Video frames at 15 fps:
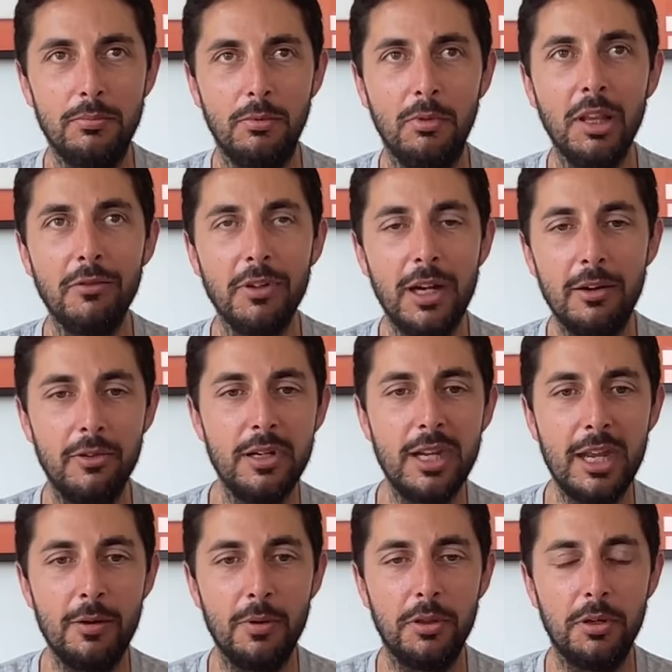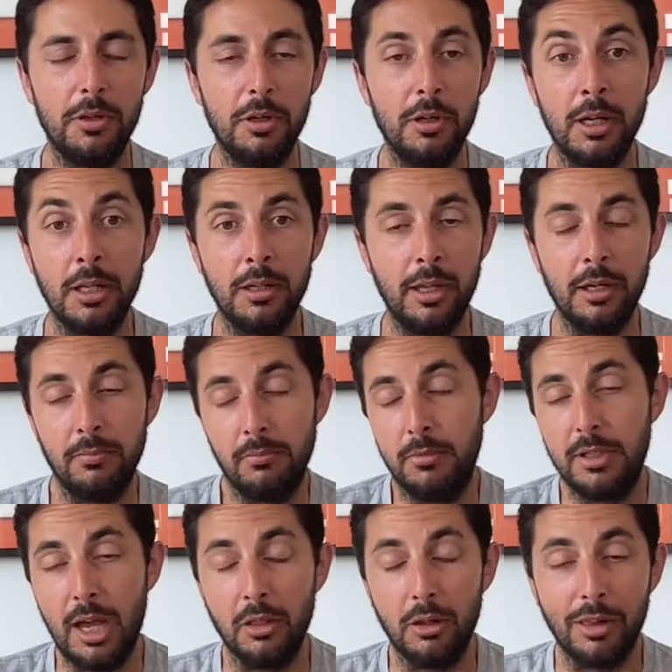live it every day with her, and then
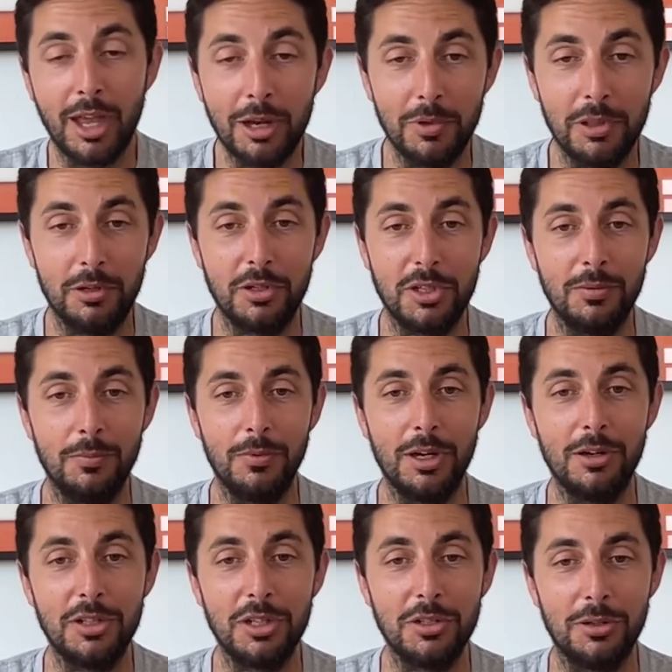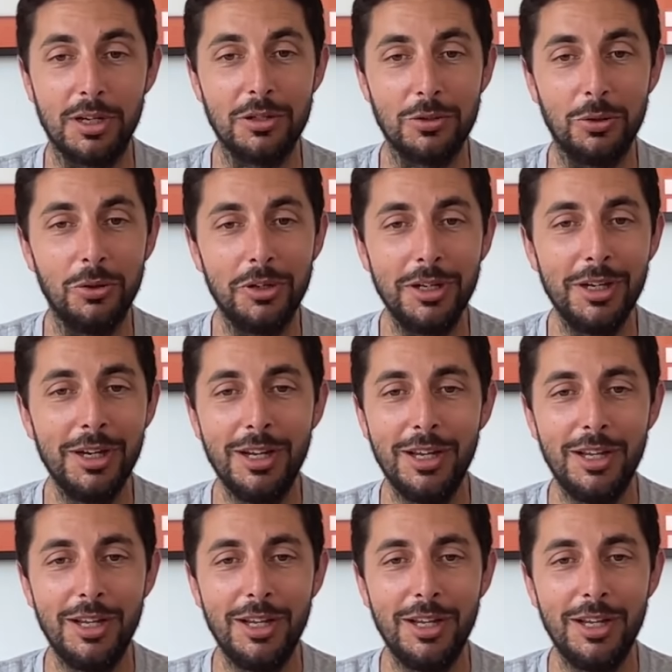down the line with her when her sister gets older.